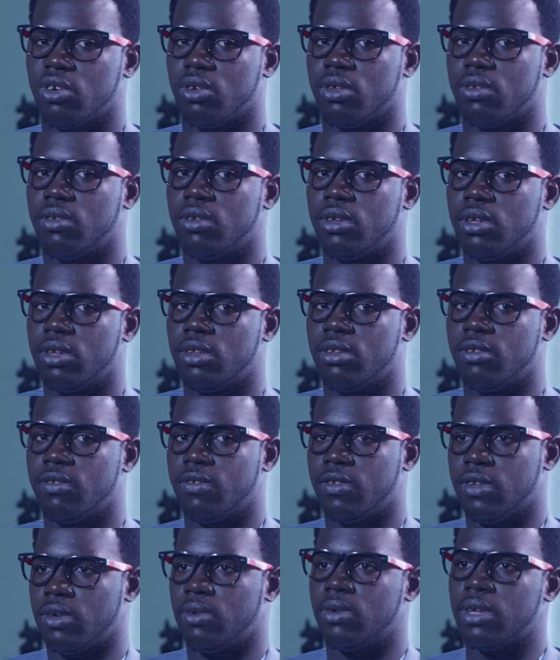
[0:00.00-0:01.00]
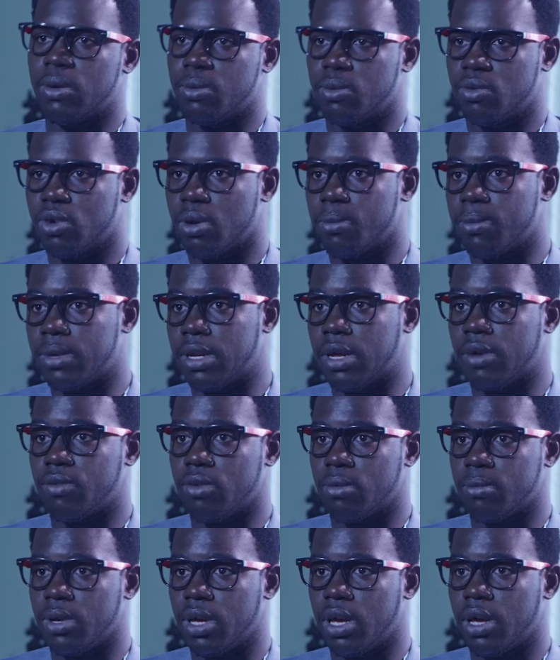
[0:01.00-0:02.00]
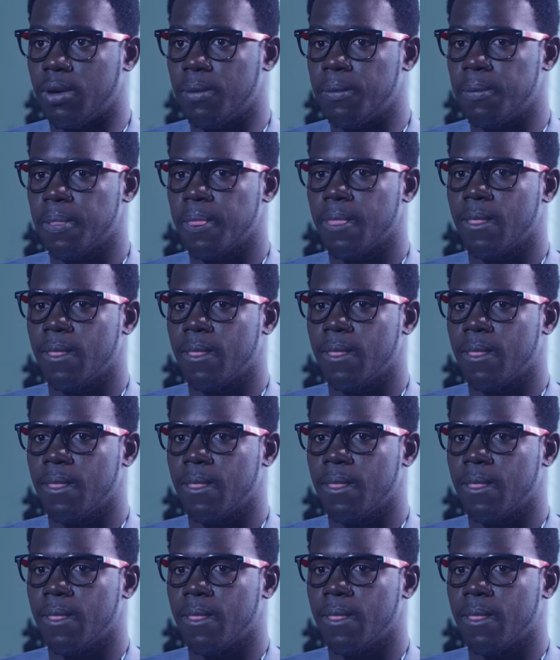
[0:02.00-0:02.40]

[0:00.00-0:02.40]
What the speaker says: she could see the zeal that was coming out from here.